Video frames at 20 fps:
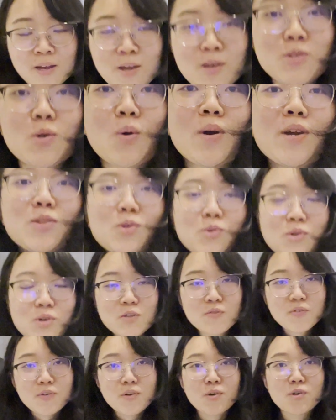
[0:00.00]
So in
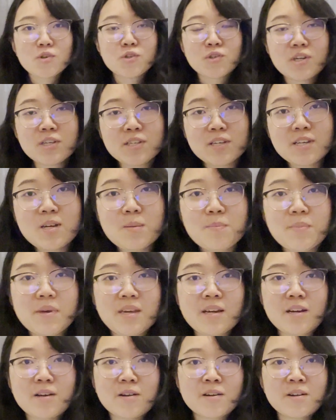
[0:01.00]
today's video, it's just gonna
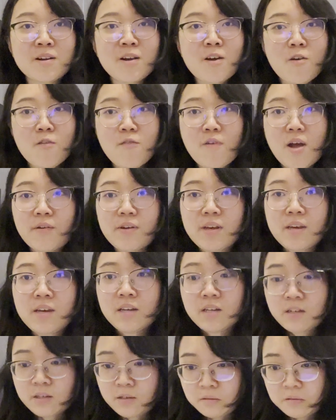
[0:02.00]
be a very
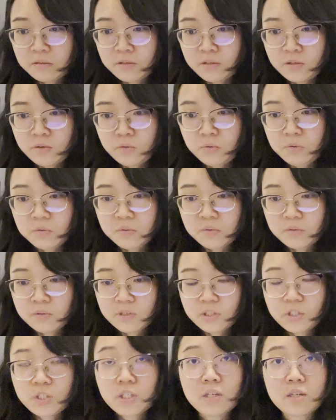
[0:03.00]

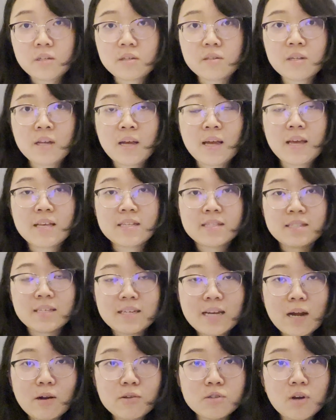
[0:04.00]
chill
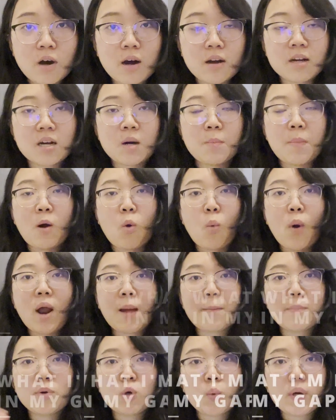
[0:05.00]
sit-down talk about what
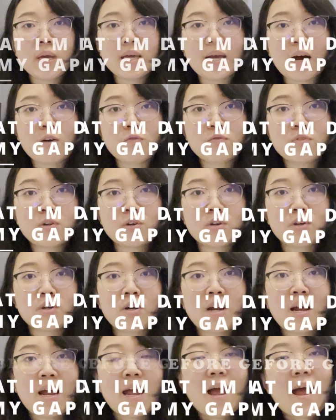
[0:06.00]
I'm doing after
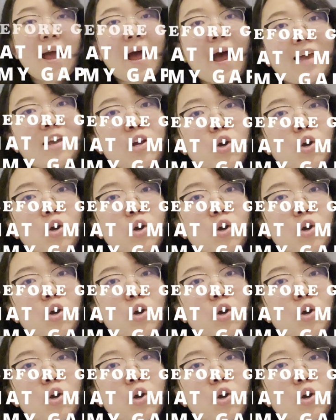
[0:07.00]
I